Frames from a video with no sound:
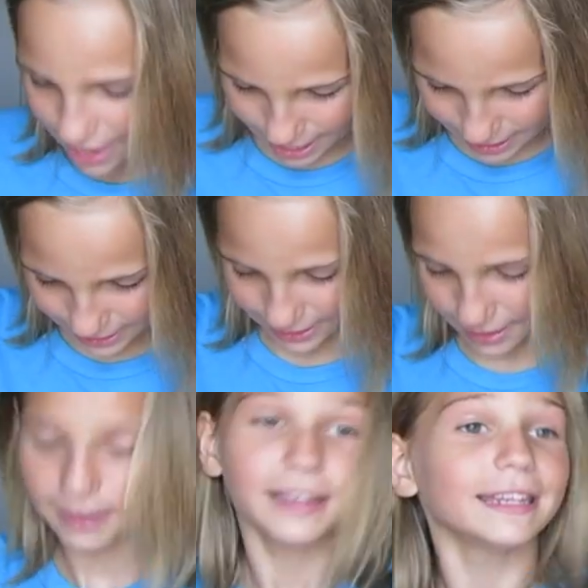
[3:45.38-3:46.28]

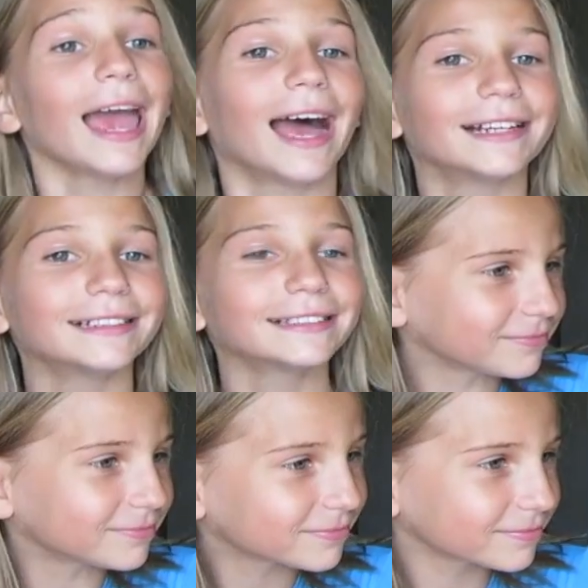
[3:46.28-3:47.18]

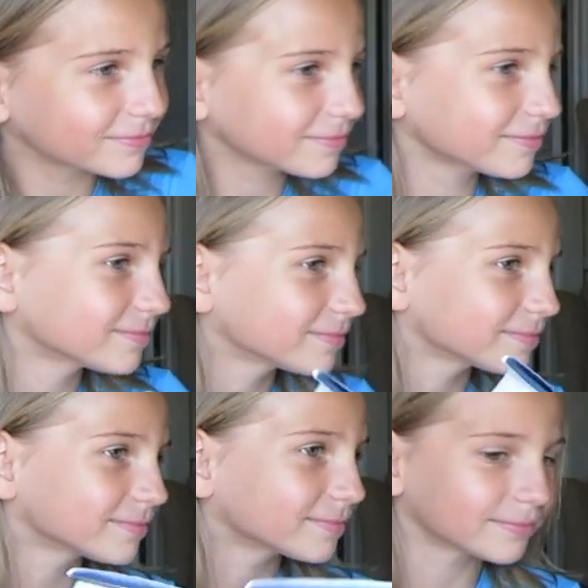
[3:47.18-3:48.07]

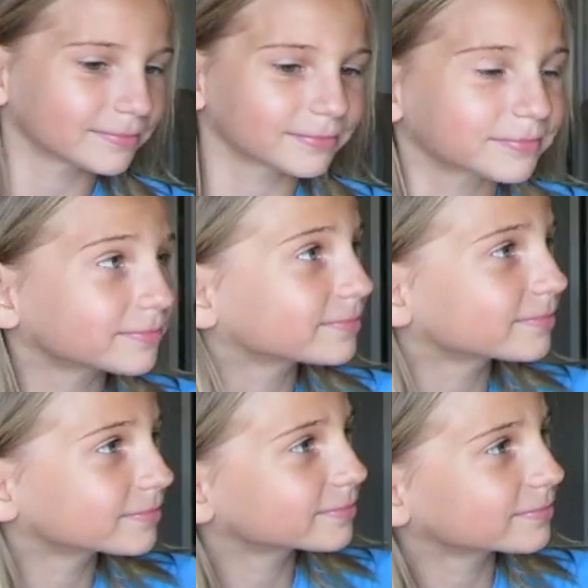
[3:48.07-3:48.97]

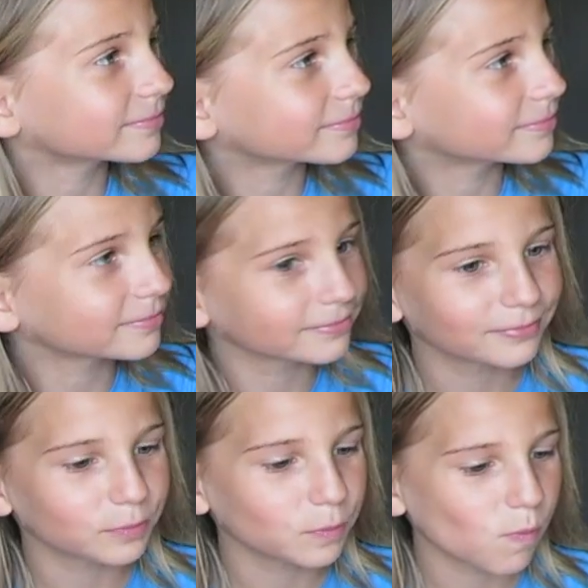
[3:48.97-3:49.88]

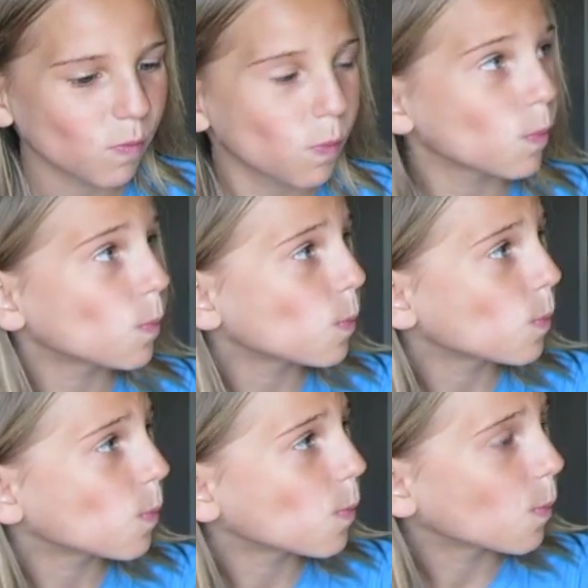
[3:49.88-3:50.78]

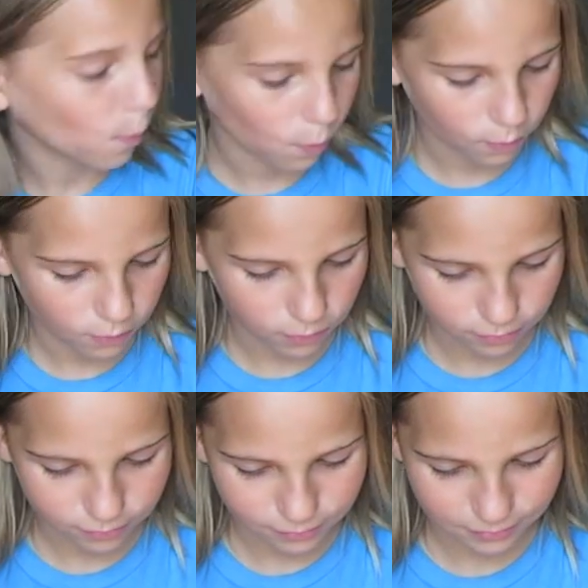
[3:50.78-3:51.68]

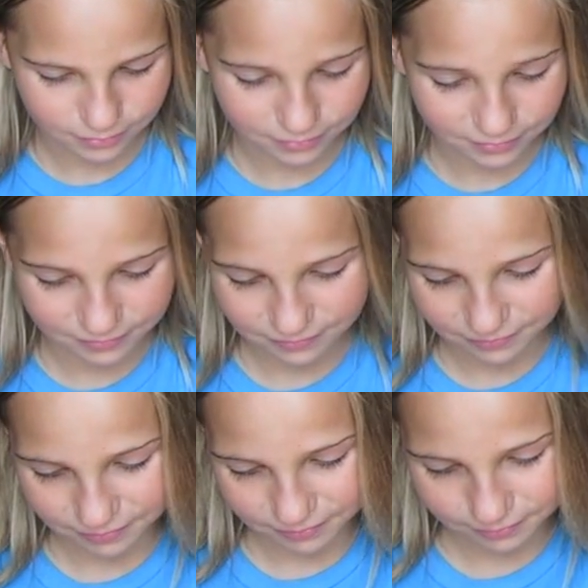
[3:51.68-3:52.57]
This person isn't speaking.